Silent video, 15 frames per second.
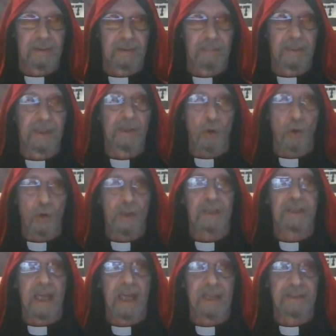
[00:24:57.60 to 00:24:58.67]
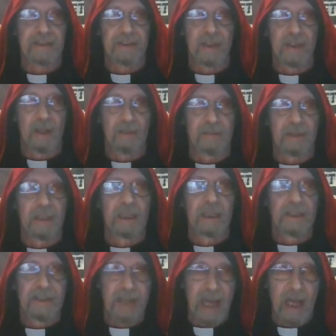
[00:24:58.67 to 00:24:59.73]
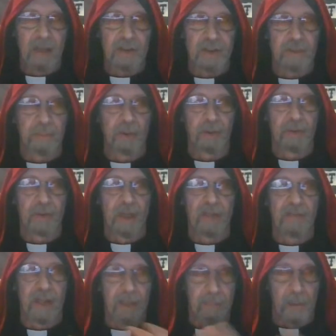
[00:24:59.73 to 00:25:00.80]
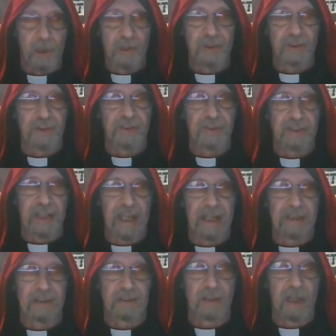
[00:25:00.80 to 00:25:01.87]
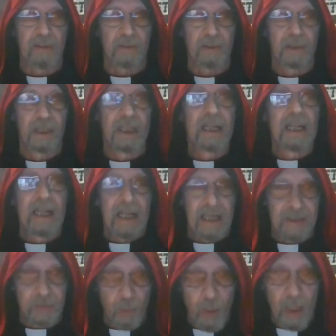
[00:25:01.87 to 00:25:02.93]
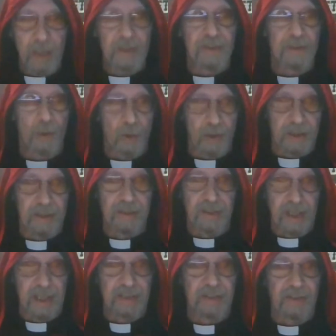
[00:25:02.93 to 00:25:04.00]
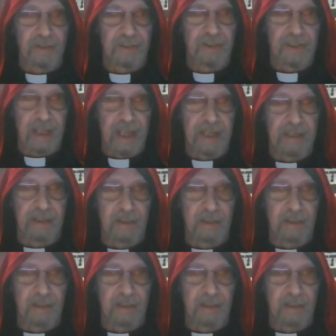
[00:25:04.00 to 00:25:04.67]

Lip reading: Being organized enough, knowledgeable enough on a personal satanic level, as well as an organizational satanic